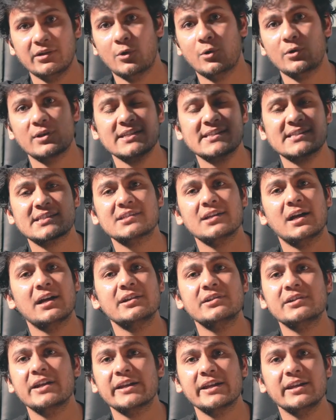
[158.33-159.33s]
or the
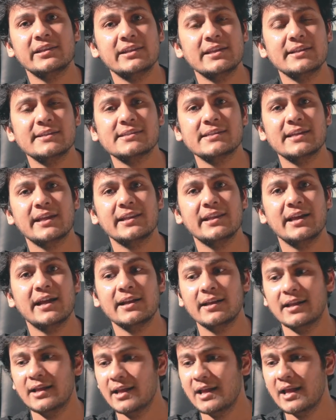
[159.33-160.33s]
star tracking, things like that,